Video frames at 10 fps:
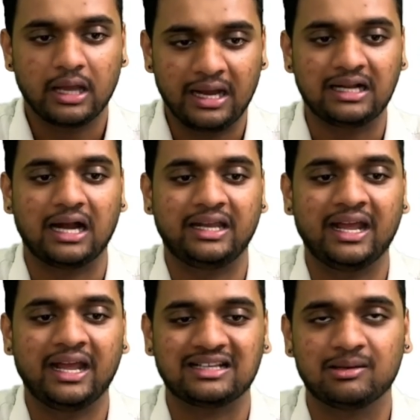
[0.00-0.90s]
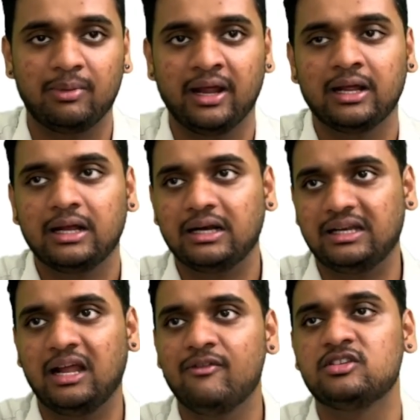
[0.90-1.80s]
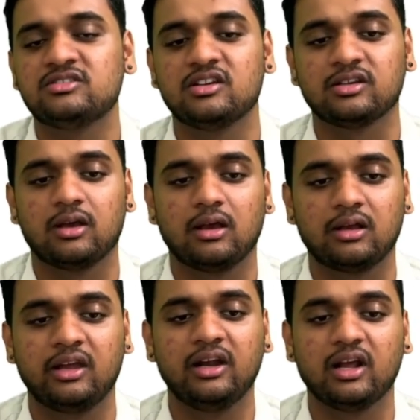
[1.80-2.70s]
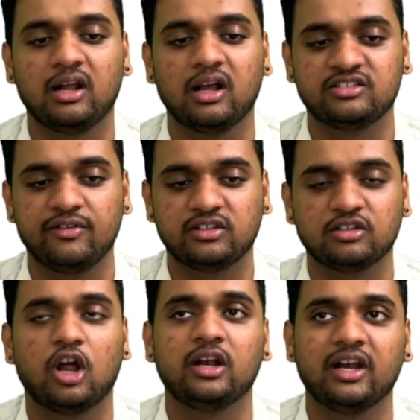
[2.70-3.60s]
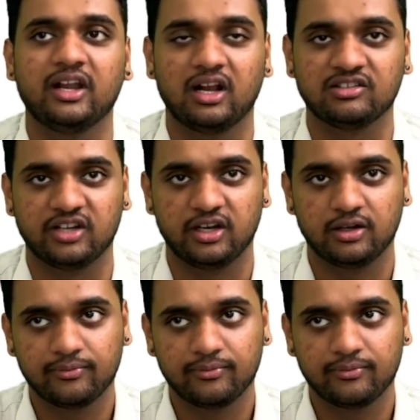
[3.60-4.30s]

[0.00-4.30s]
In cutting and assembling, tell which is the critical constraint, which is the non-critical constraint.